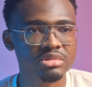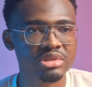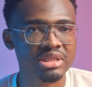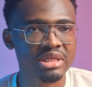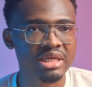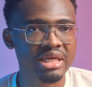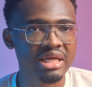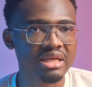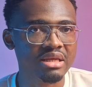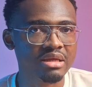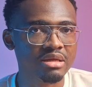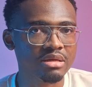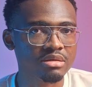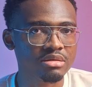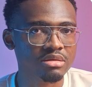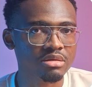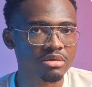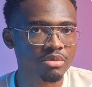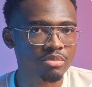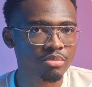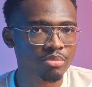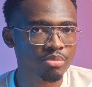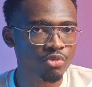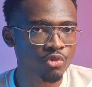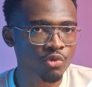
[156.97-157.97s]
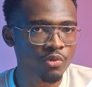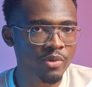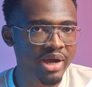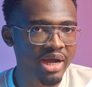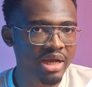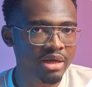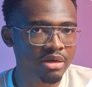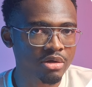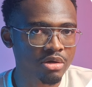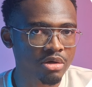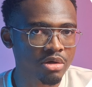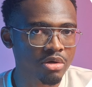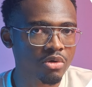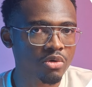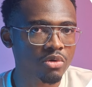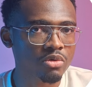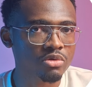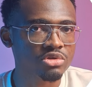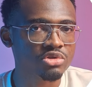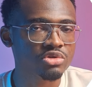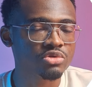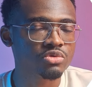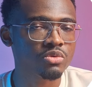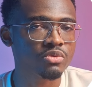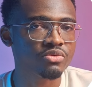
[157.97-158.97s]
getting the
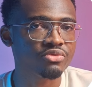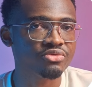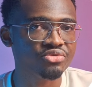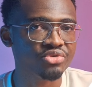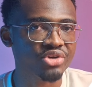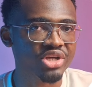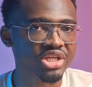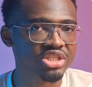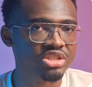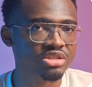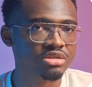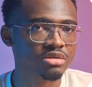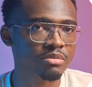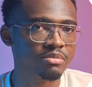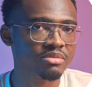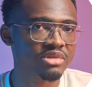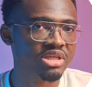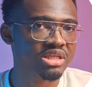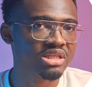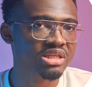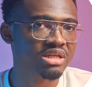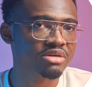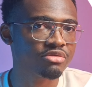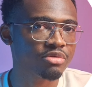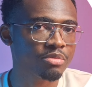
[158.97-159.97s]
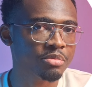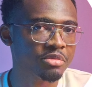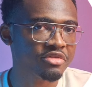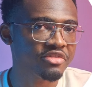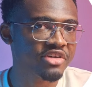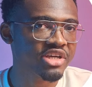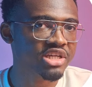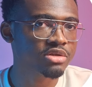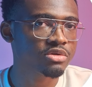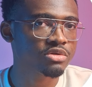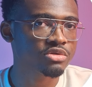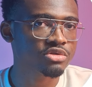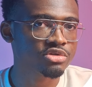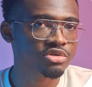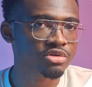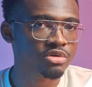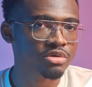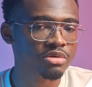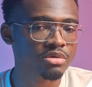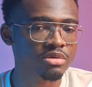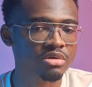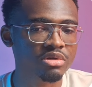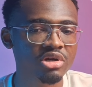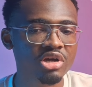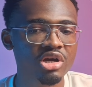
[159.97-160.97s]
code to fetch some data from the vector
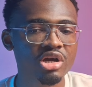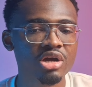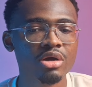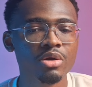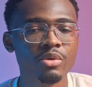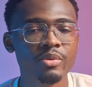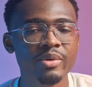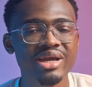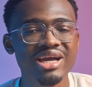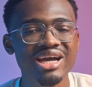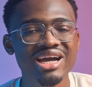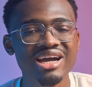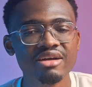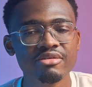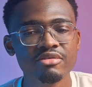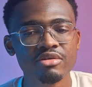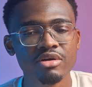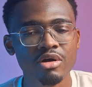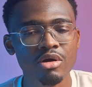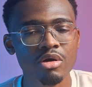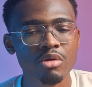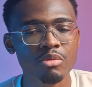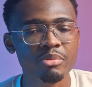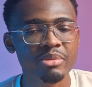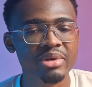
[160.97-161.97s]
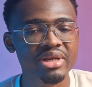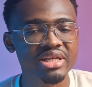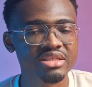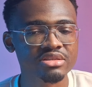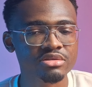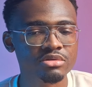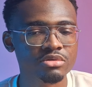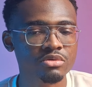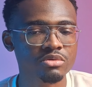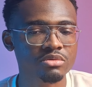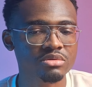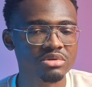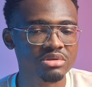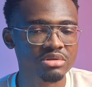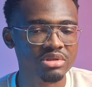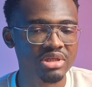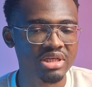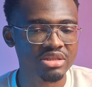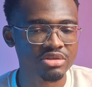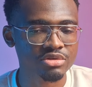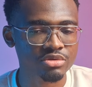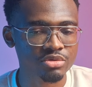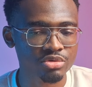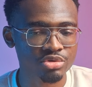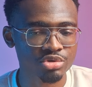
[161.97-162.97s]
store, we have a complex
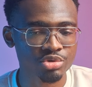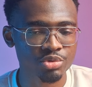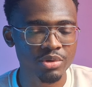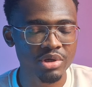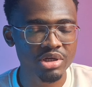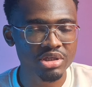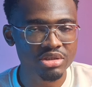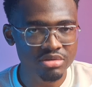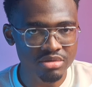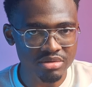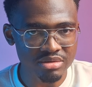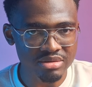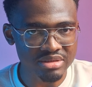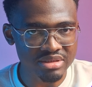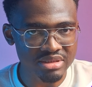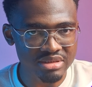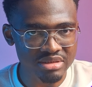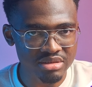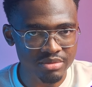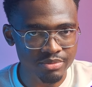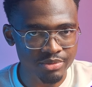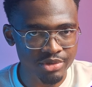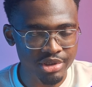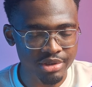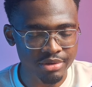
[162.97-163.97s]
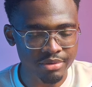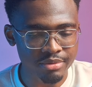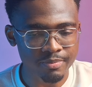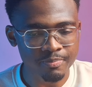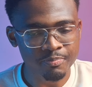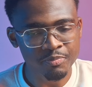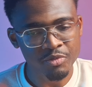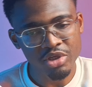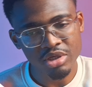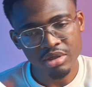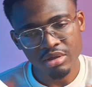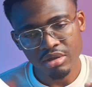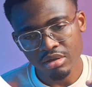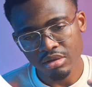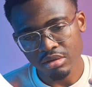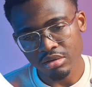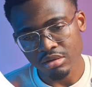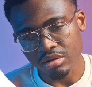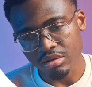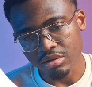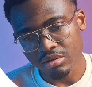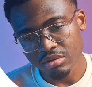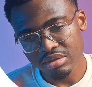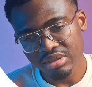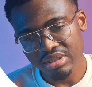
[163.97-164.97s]
context construction system here.
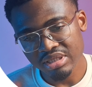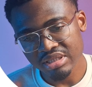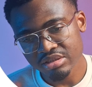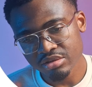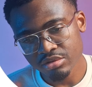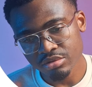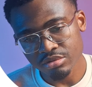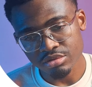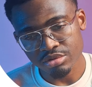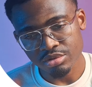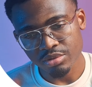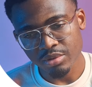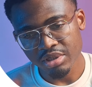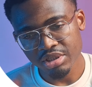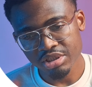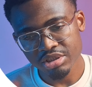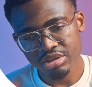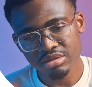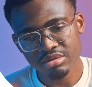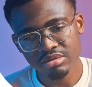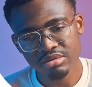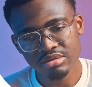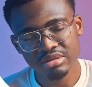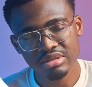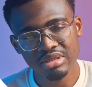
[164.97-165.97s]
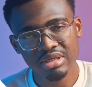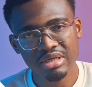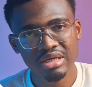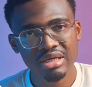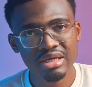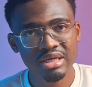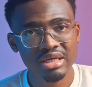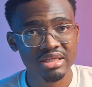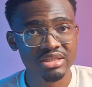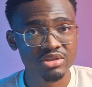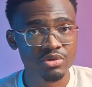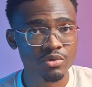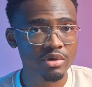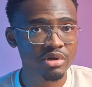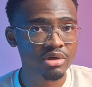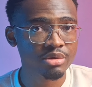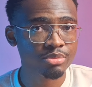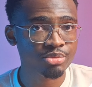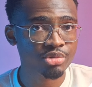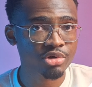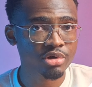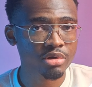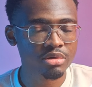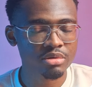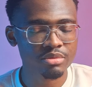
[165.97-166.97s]
The context constructions is quite
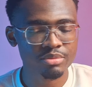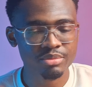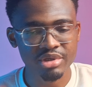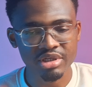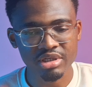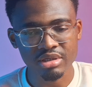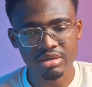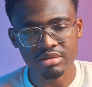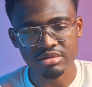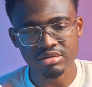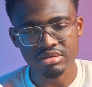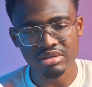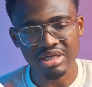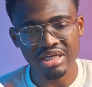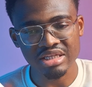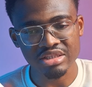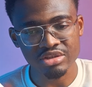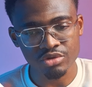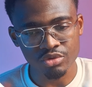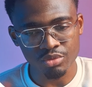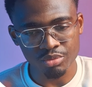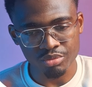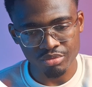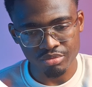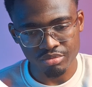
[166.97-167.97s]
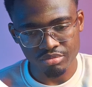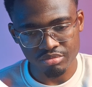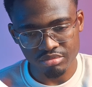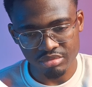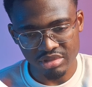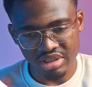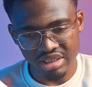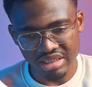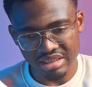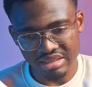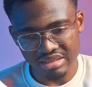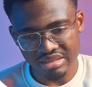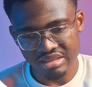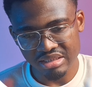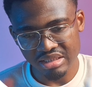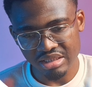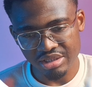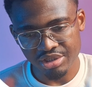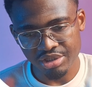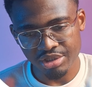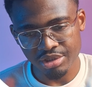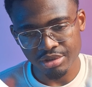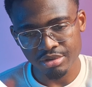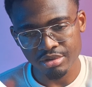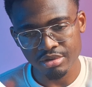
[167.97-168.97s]
important because, as you can see
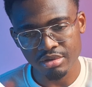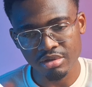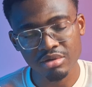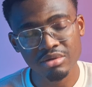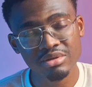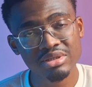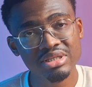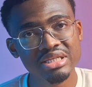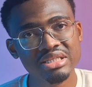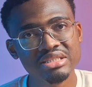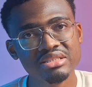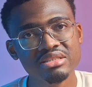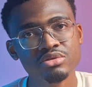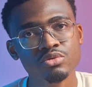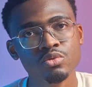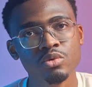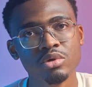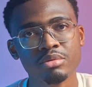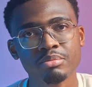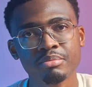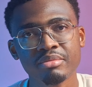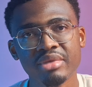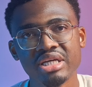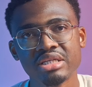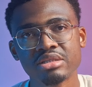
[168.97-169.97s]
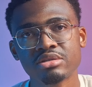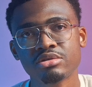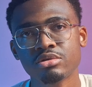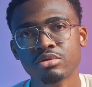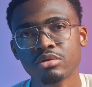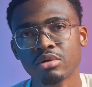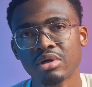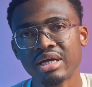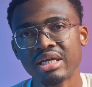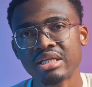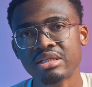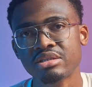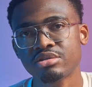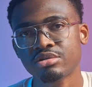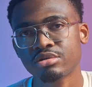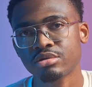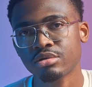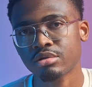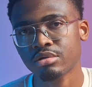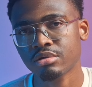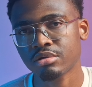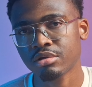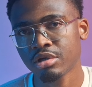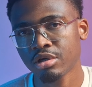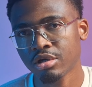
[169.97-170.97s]
it here, the context is what makes your
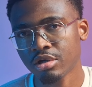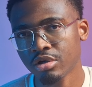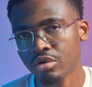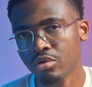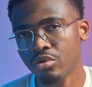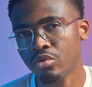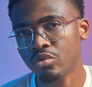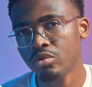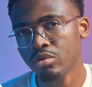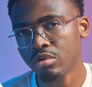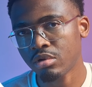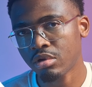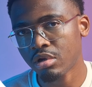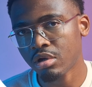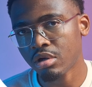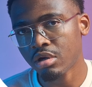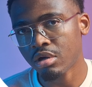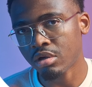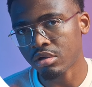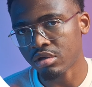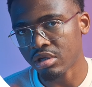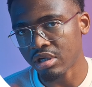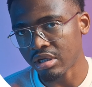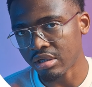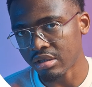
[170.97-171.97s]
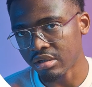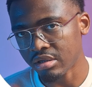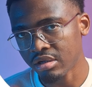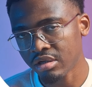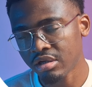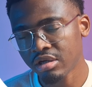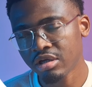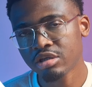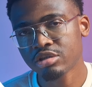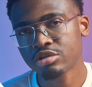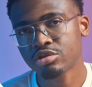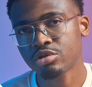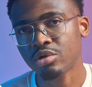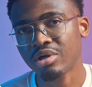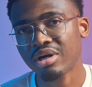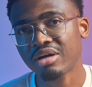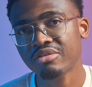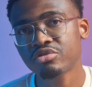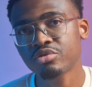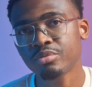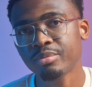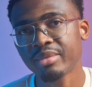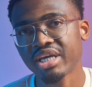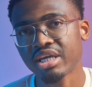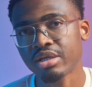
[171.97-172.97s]
answer good or not. So you have
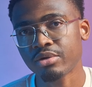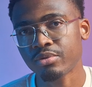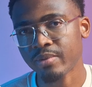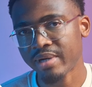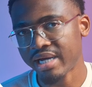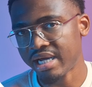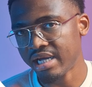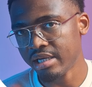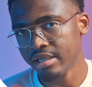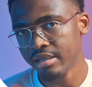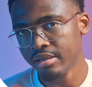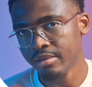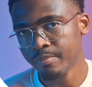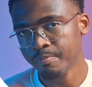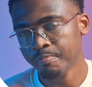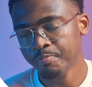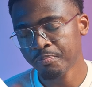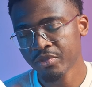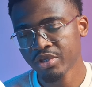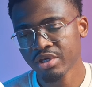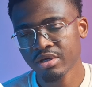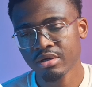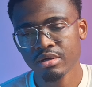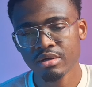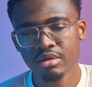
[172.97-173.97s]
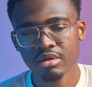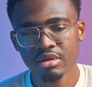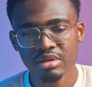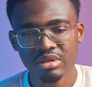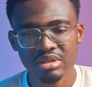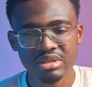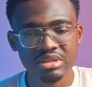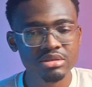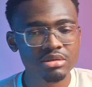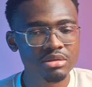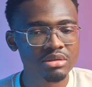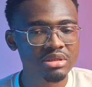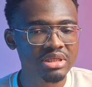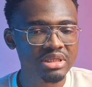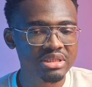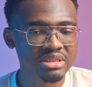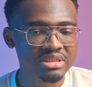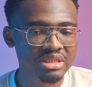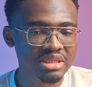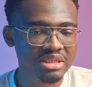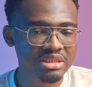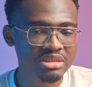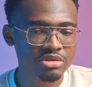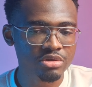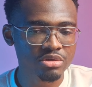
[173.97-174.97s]
to make it right. This
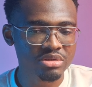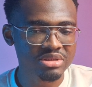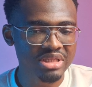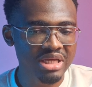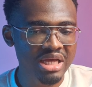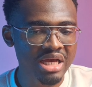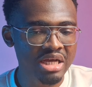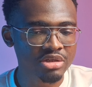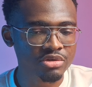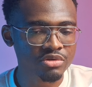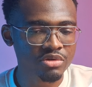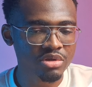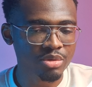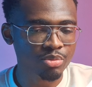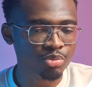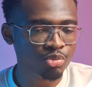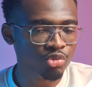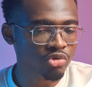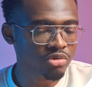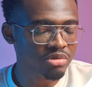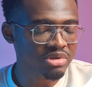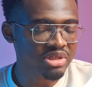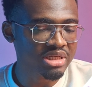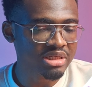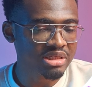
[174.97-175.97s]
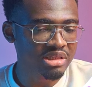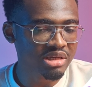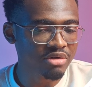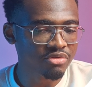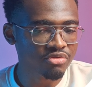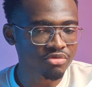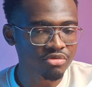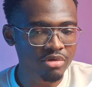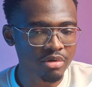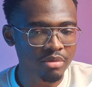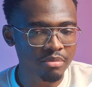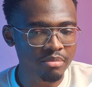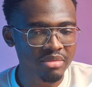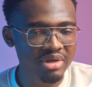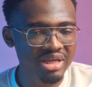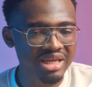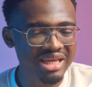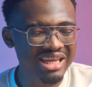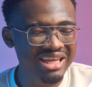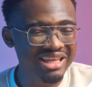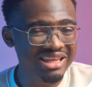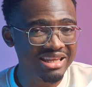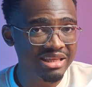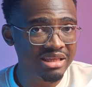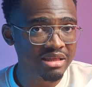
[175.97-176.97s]
context can just actually pull data from
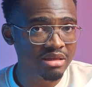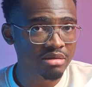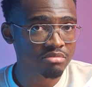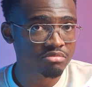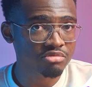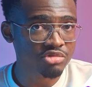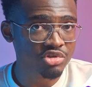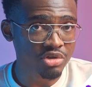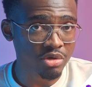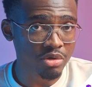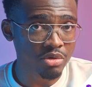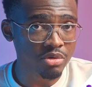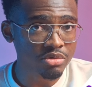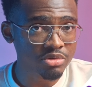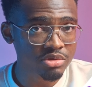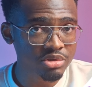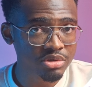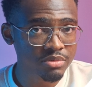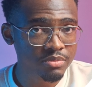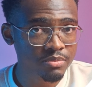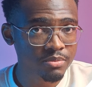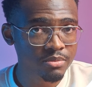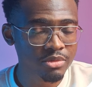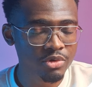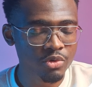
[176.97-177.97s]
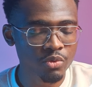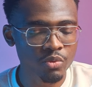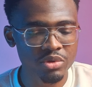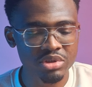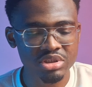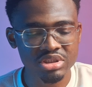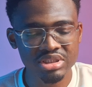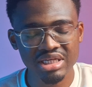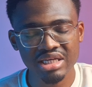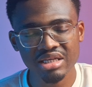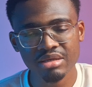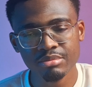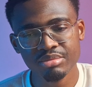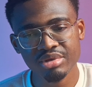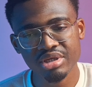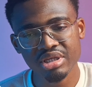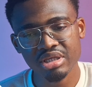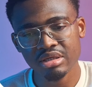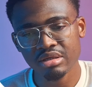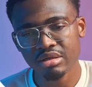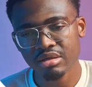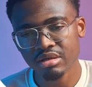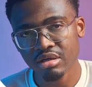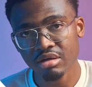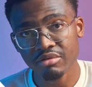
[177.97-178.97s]
any source, which can
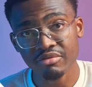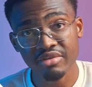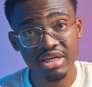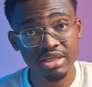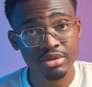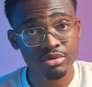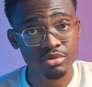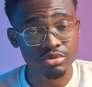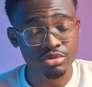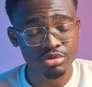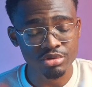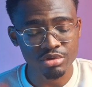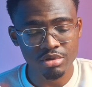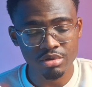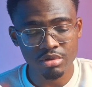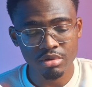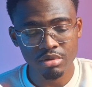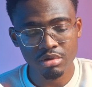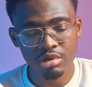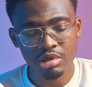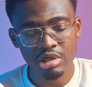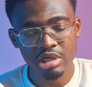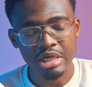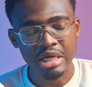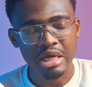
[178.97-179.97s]
be a vector store,